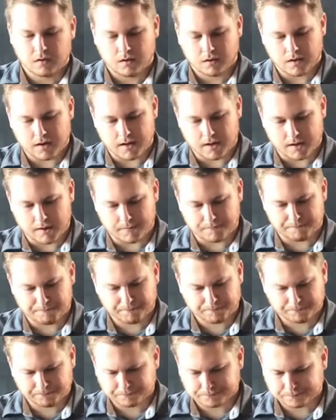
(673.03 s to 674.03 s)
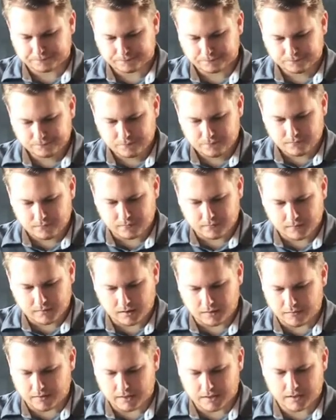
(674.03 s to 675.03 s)

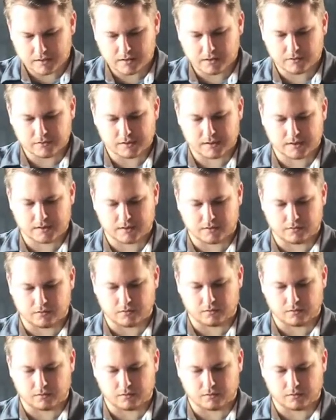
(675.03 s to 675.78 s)
And then he goes into a